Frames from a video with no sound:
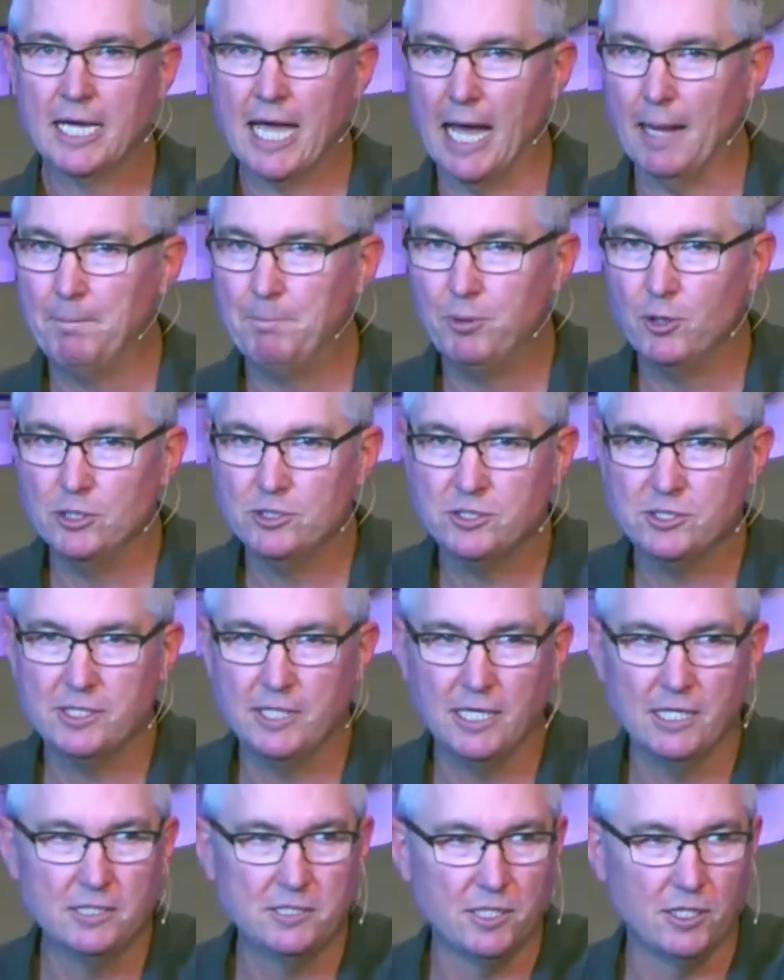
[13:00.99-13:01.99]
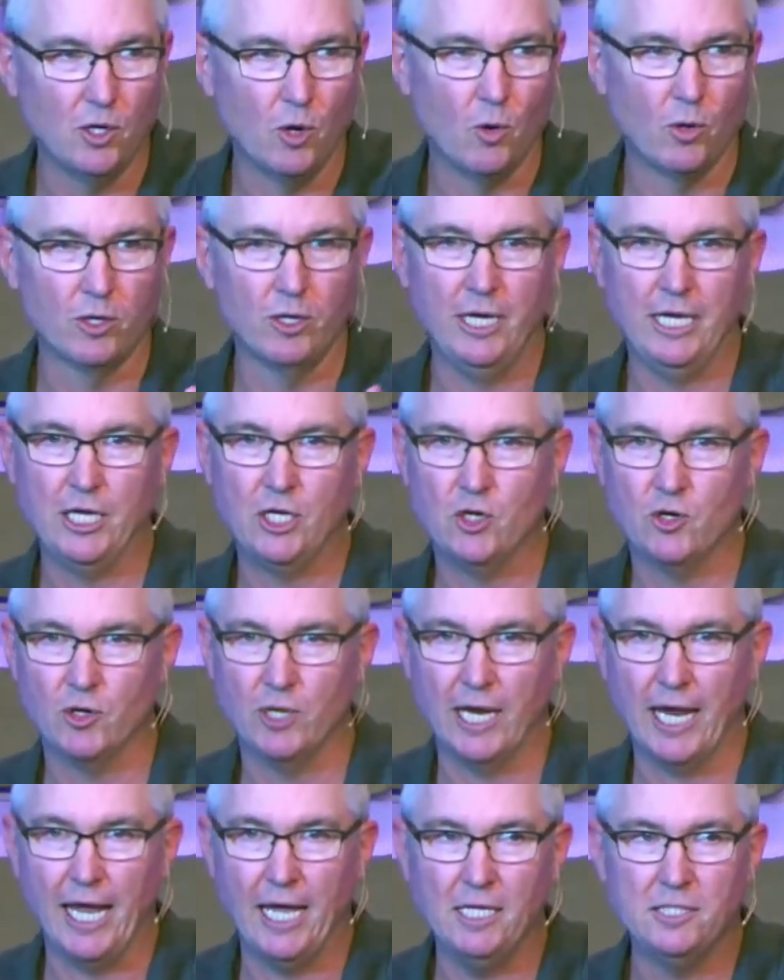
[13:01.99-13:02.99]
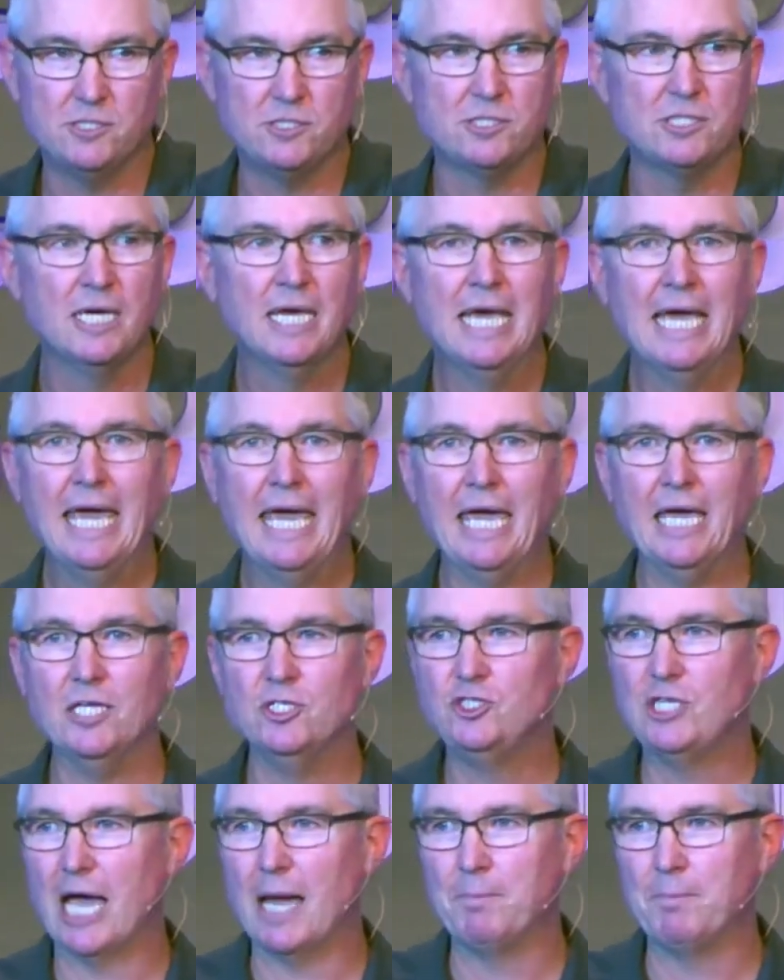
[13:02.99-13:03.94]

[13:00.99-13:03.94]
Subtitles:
God puts things in order. He creates. In